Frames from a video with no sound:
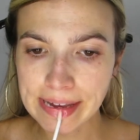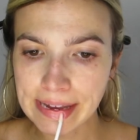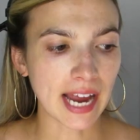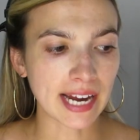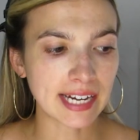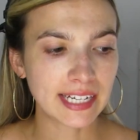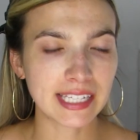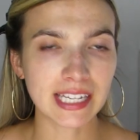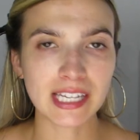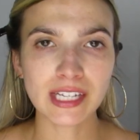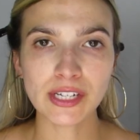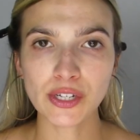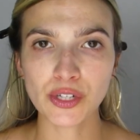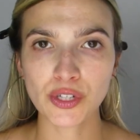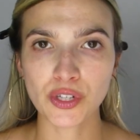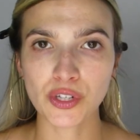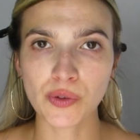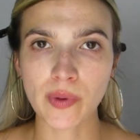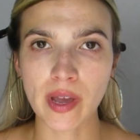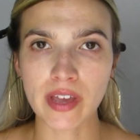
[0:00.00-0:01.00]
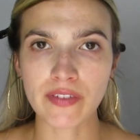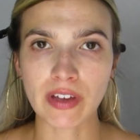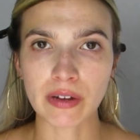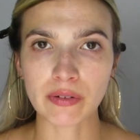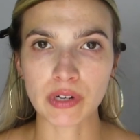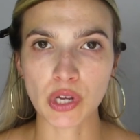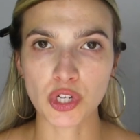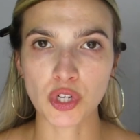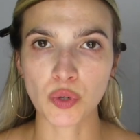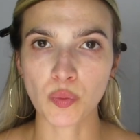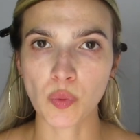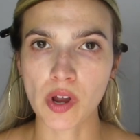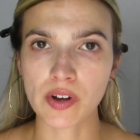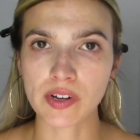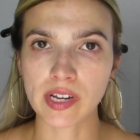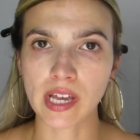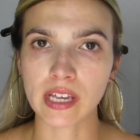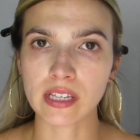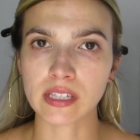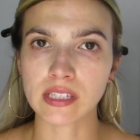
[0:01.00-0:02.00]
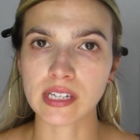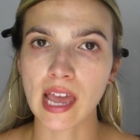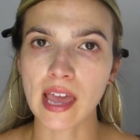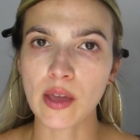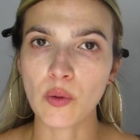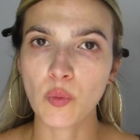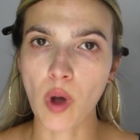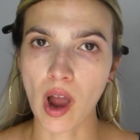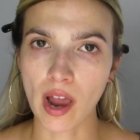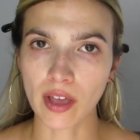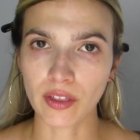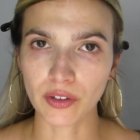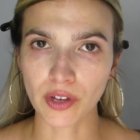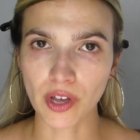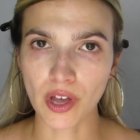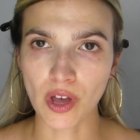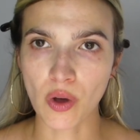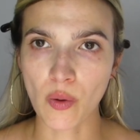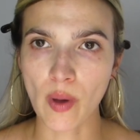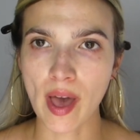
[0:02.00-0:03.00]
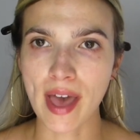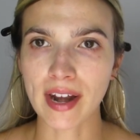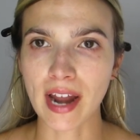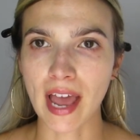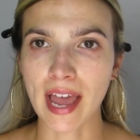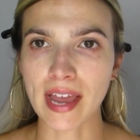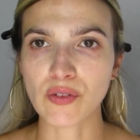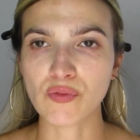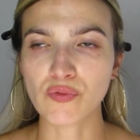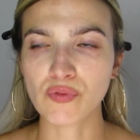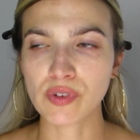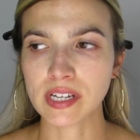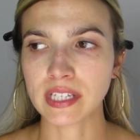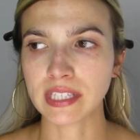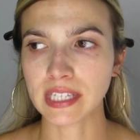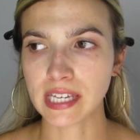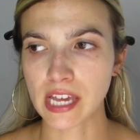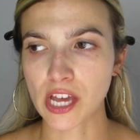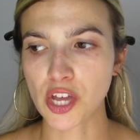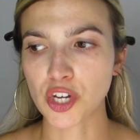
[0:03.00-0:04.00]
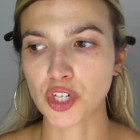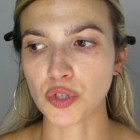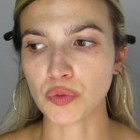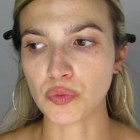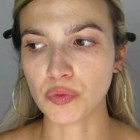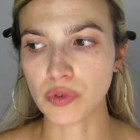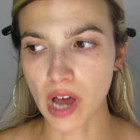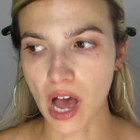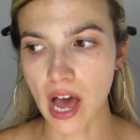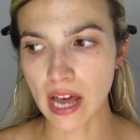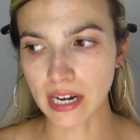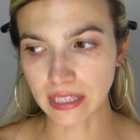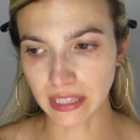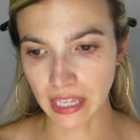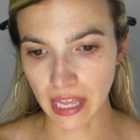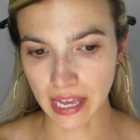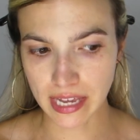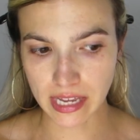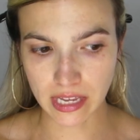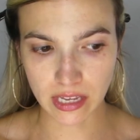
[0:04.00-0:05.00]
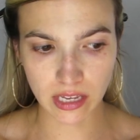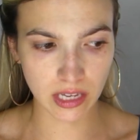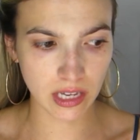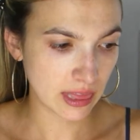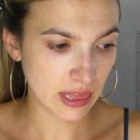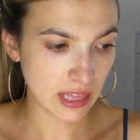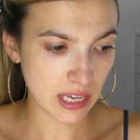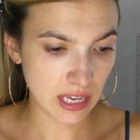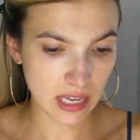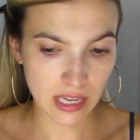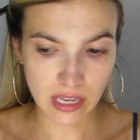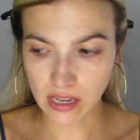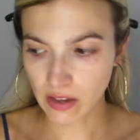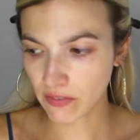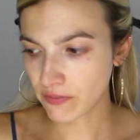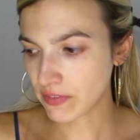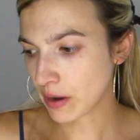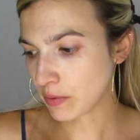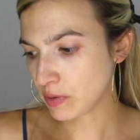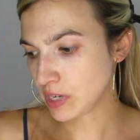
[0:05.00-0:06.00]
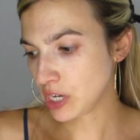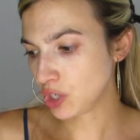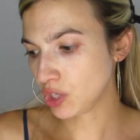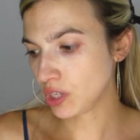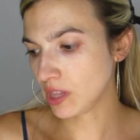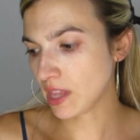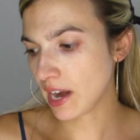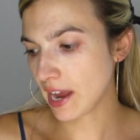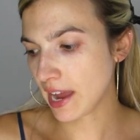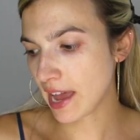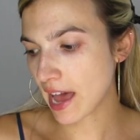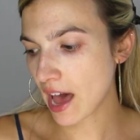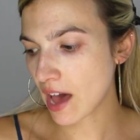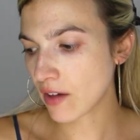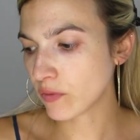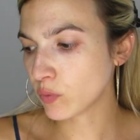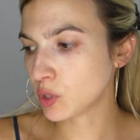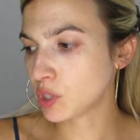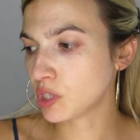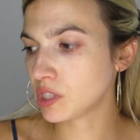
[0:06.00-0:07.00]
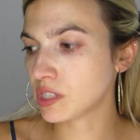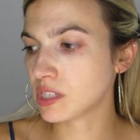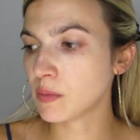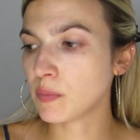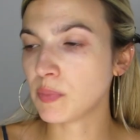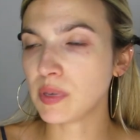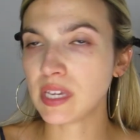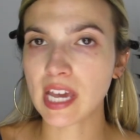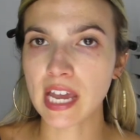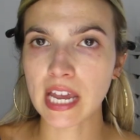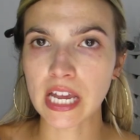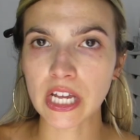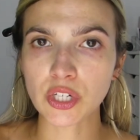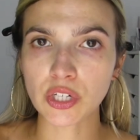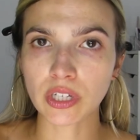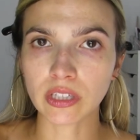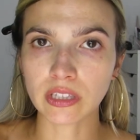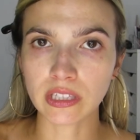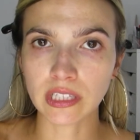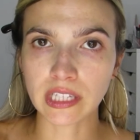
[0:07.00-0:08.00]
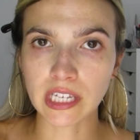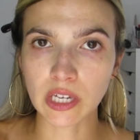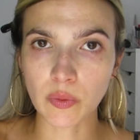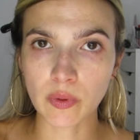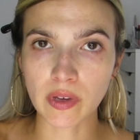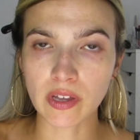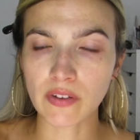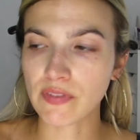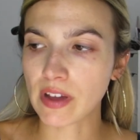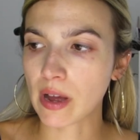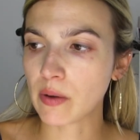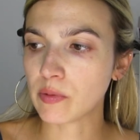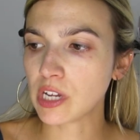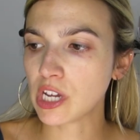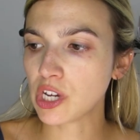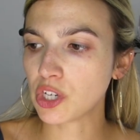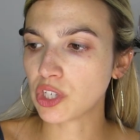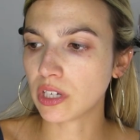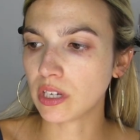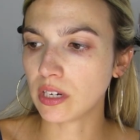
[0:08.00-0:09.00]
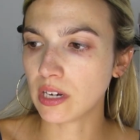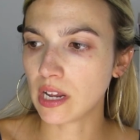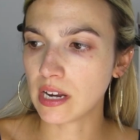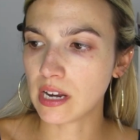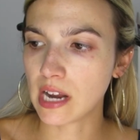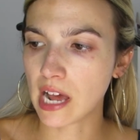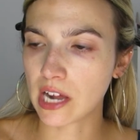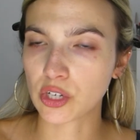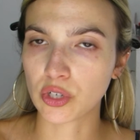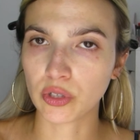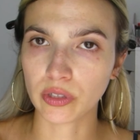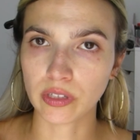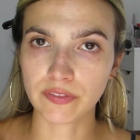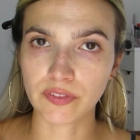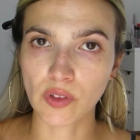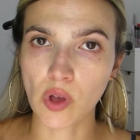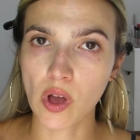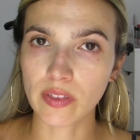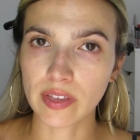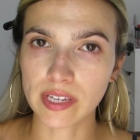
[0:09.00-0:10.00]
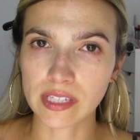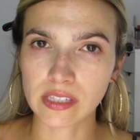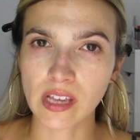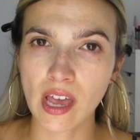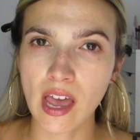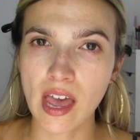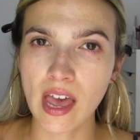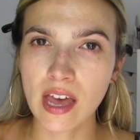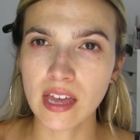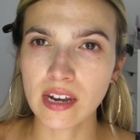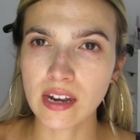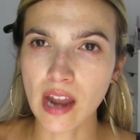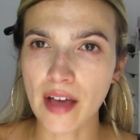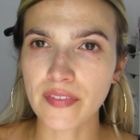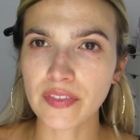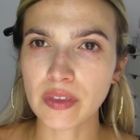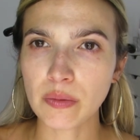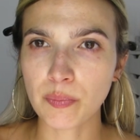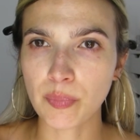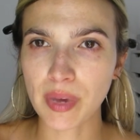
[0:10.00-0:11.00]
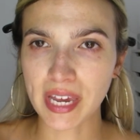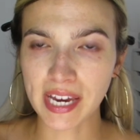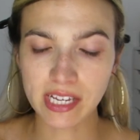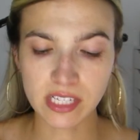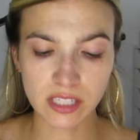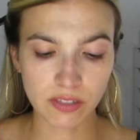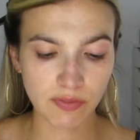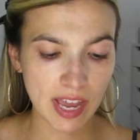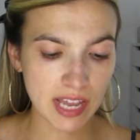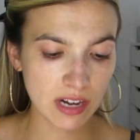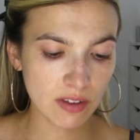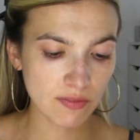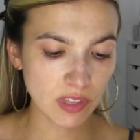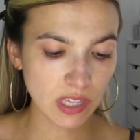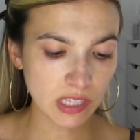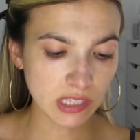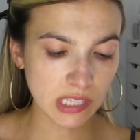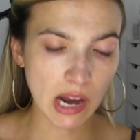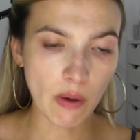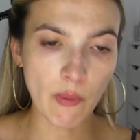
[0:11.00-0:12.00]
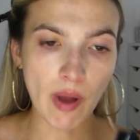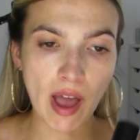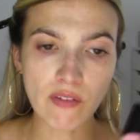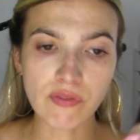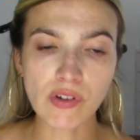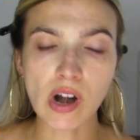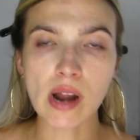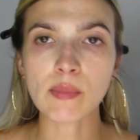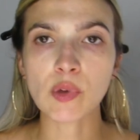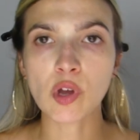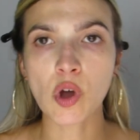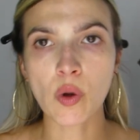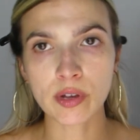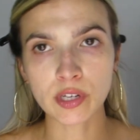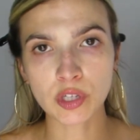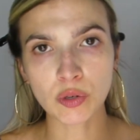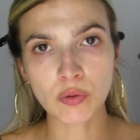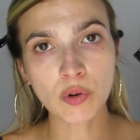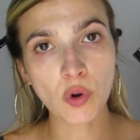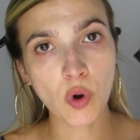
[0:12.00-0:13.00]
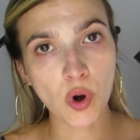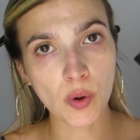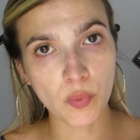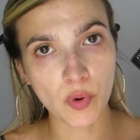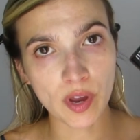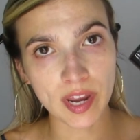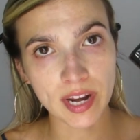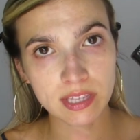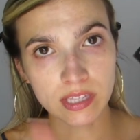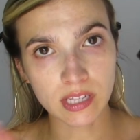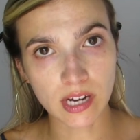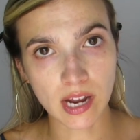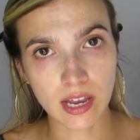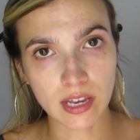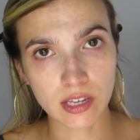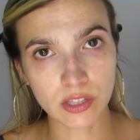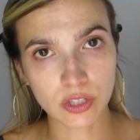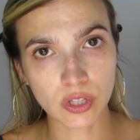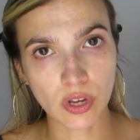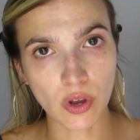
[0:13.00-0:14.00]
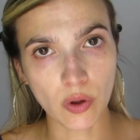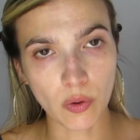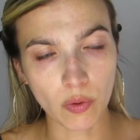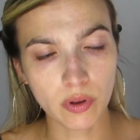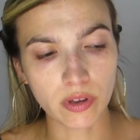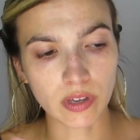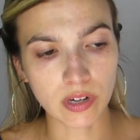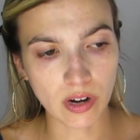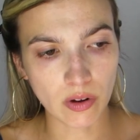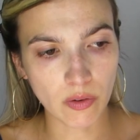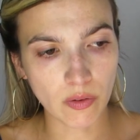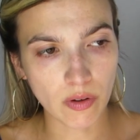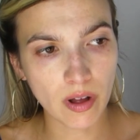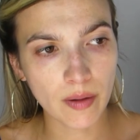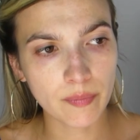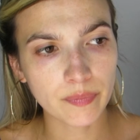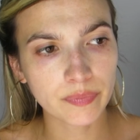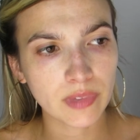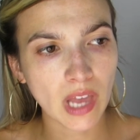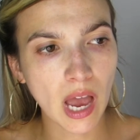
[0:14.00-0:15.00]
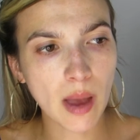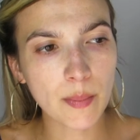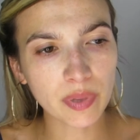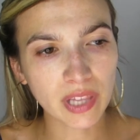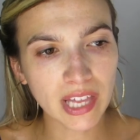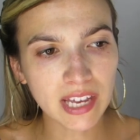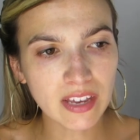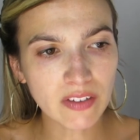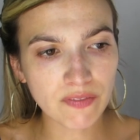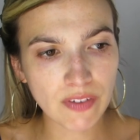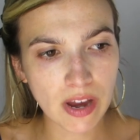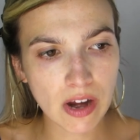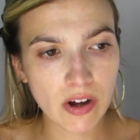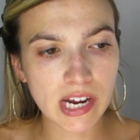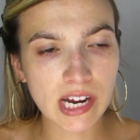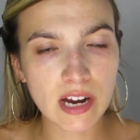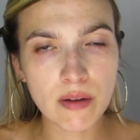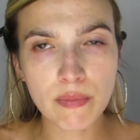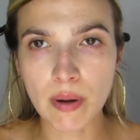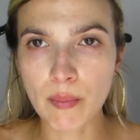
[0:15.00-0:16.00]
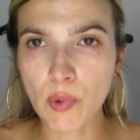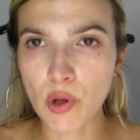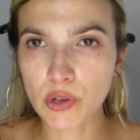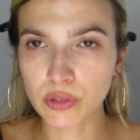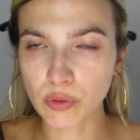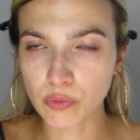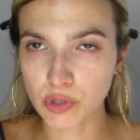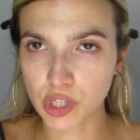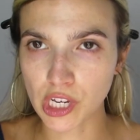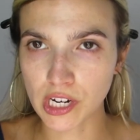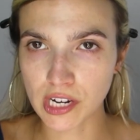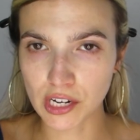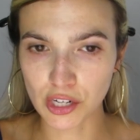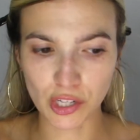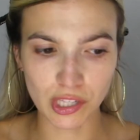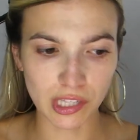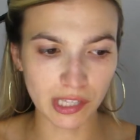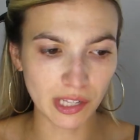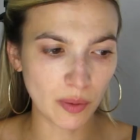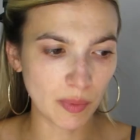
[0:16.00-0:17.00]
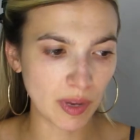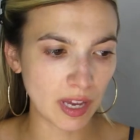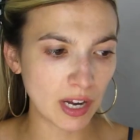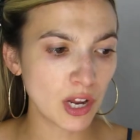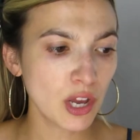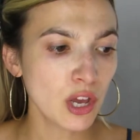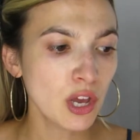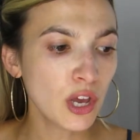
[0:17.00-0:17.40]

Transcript: I did do a foundation wear test a while ago and I really do not like the foundation that I have, which is the BH Liquid Foundation Naturally Flawless. Not the biggest fan of this, however, I'm going to incorporate it today. So, you know, I'm playing fair here, but I'm also cheating just a little bit.